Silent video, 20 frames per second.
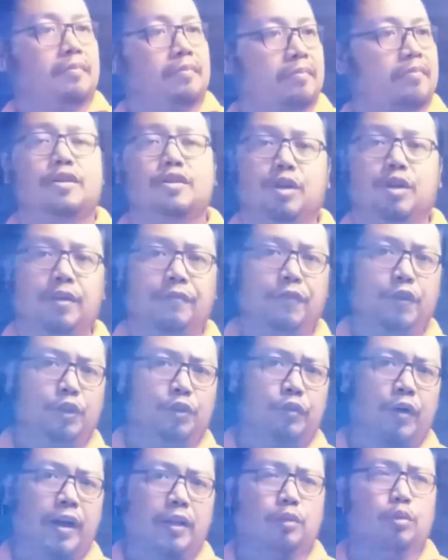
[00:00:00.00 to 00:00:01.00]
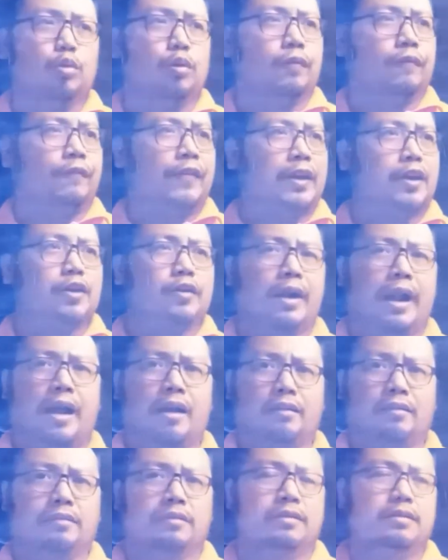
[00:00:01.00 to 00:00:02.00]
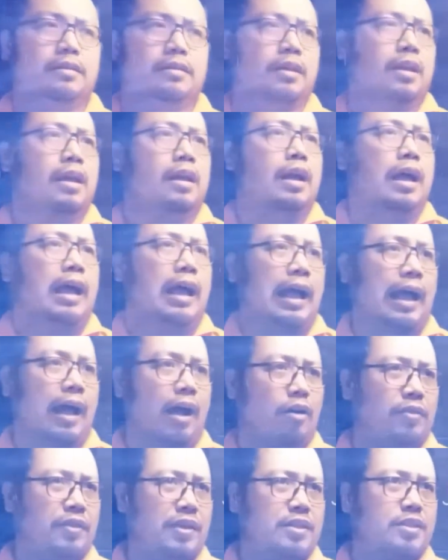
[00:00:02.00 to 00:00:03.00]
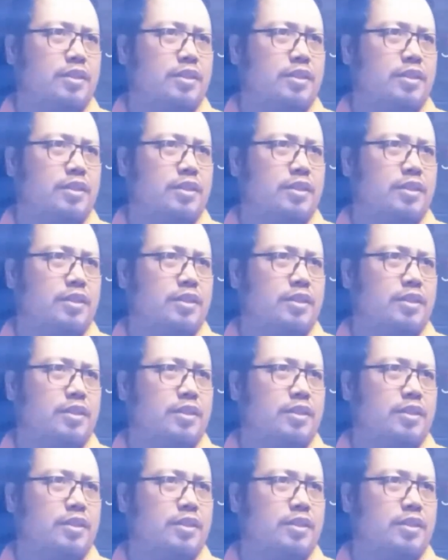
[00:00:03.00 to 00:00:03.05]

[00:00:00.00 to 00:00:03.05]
So if you try to figure out how this